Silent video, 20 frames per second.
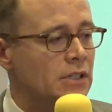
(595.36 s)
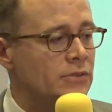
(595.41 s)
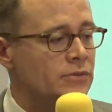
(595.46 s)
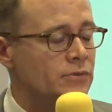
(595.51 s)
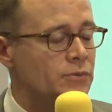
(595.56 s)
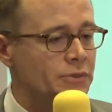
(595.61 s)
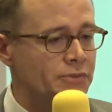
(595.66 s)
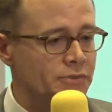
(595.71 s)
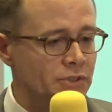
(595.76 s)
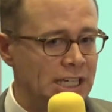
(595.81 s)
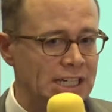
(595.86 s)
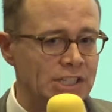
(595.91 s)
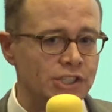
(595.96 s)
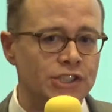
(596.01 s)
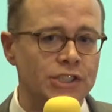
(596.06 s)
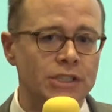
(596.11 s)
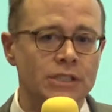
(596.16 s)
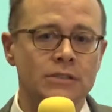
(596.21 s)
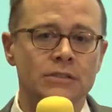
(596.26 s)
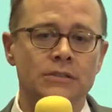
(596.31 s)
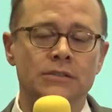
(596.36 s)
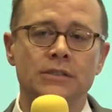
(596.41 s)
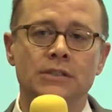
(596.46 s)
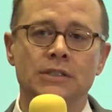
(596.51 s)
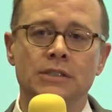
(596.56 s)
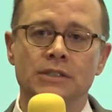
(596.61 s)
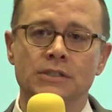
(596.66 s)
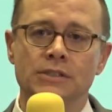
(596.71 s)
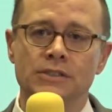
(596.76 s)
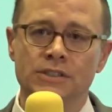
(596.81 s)
reflection,
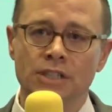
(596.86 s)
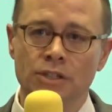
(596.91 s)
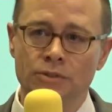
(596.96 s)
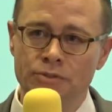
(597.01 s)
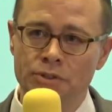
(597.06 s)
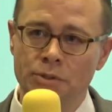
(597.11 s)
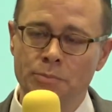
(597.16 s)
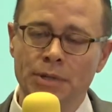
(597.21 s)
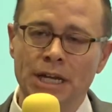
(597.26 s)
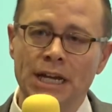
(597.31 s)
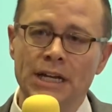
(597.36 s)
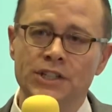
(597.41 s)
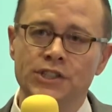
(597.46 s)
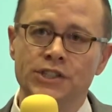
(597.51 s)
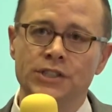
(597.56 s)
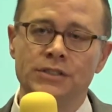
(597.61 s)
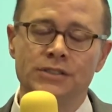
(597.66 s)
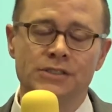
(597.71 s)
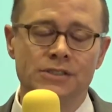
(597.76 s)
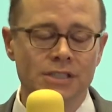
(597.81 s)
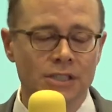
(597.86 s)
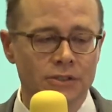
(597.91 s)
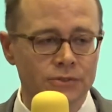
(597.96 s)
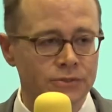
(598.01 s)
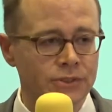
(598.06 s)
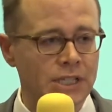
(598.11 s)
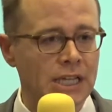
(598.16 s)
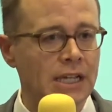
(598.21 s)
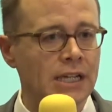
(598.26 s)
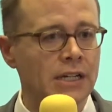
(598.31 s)
self-compassion,
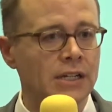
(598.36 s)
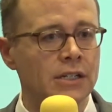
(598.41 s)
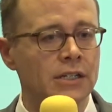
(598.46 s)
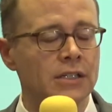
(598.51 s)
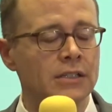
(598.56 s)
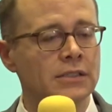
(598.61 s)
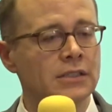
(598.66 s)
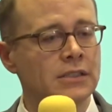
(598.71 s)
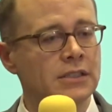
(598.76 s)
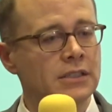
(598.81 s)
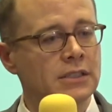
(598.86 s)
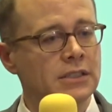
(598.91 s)
self-care,